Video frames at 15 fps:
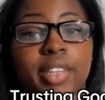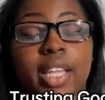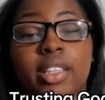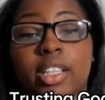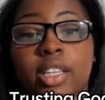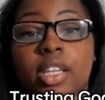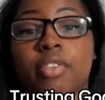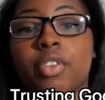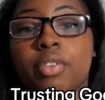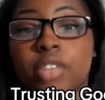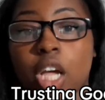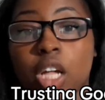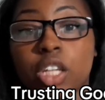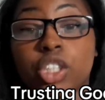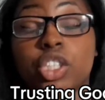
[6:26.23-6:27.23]
And the gift of
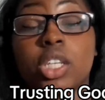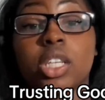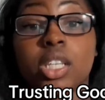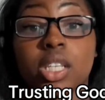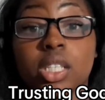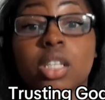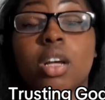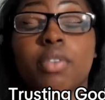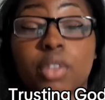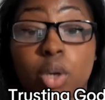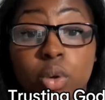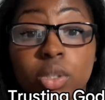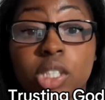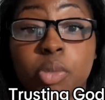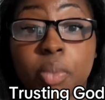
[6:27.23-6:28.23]
knowledge is of the
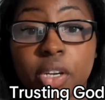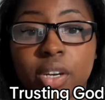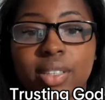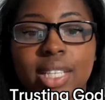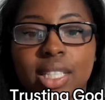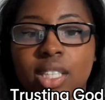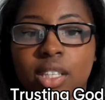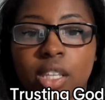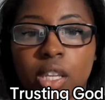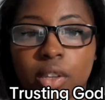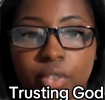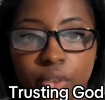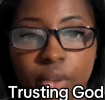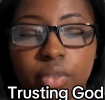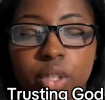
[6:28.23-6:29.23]
Holy Spirit. That's a
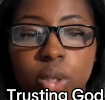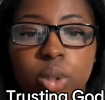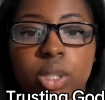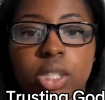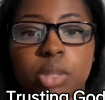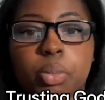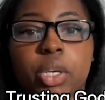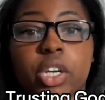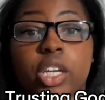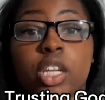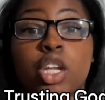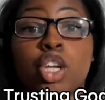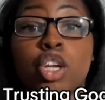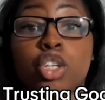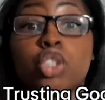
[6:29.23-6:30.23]
gift of the Holy Spirit.
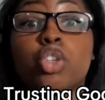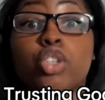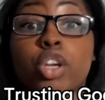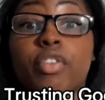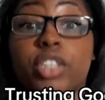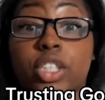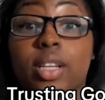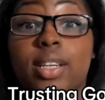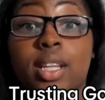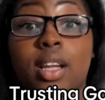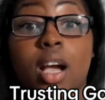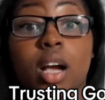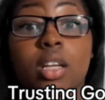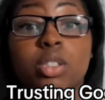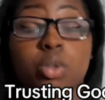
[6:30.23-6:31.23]
So you're rejecting
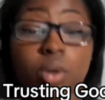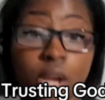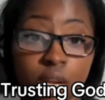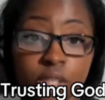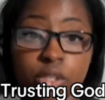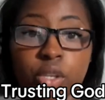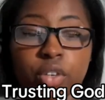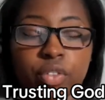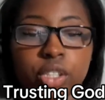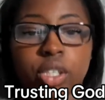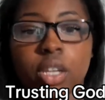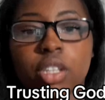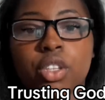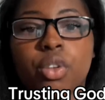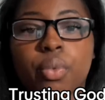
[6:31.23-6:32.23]
God, so God's going to
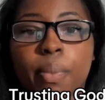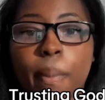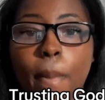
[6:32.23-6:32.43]
reject you.